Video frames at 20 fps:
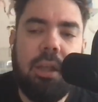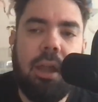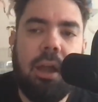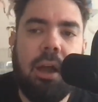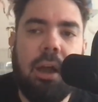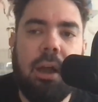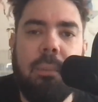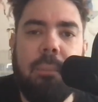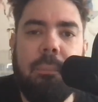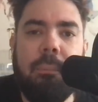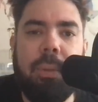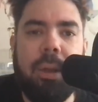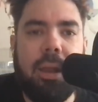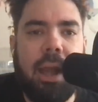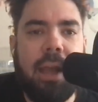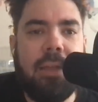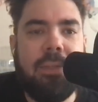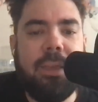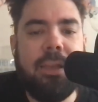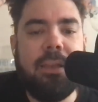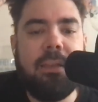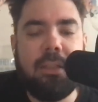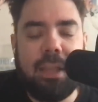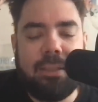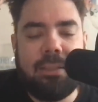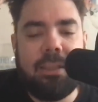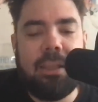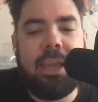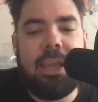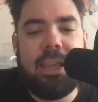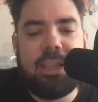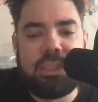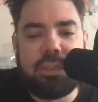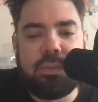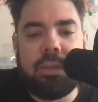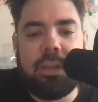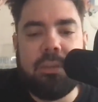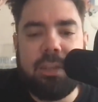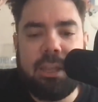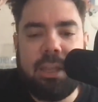But I think like the
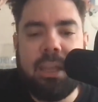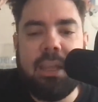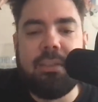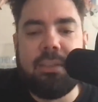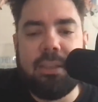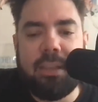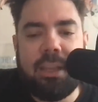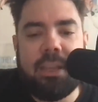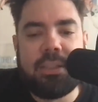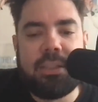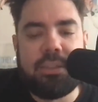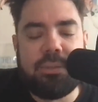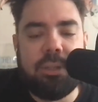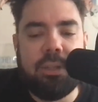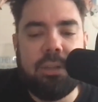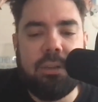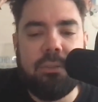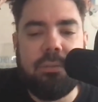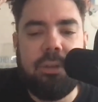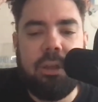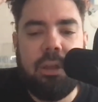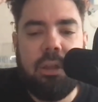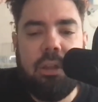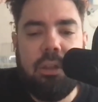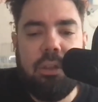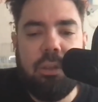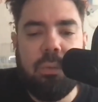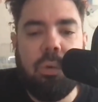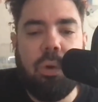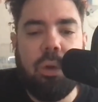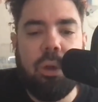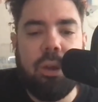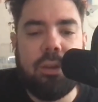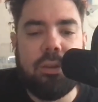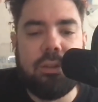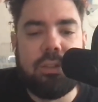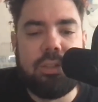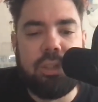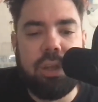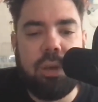history of the Heat, the history of the
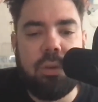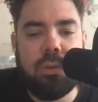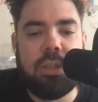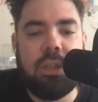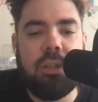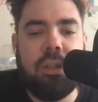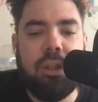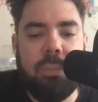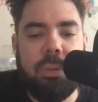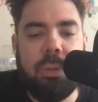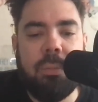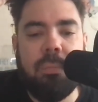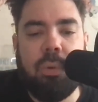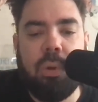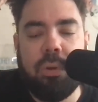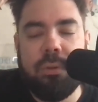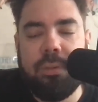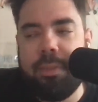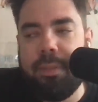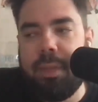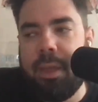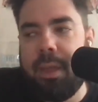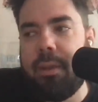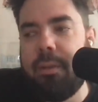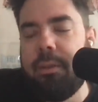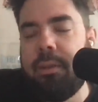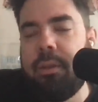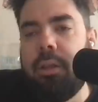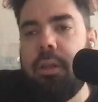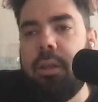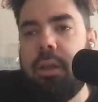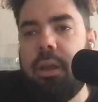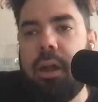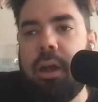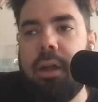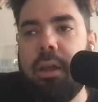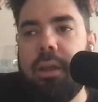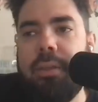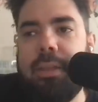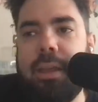Warriors shows a little bit more than that
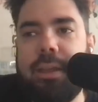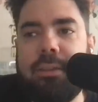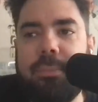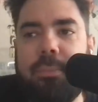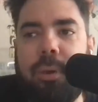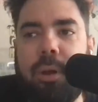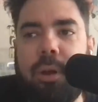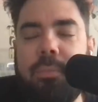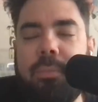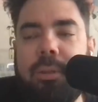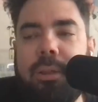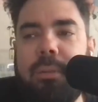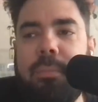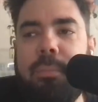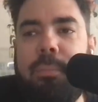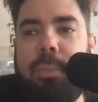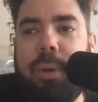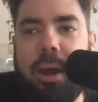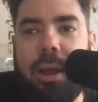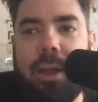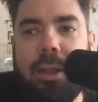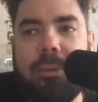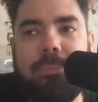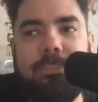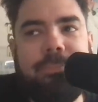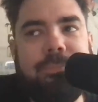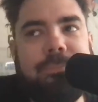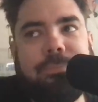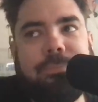in that department. But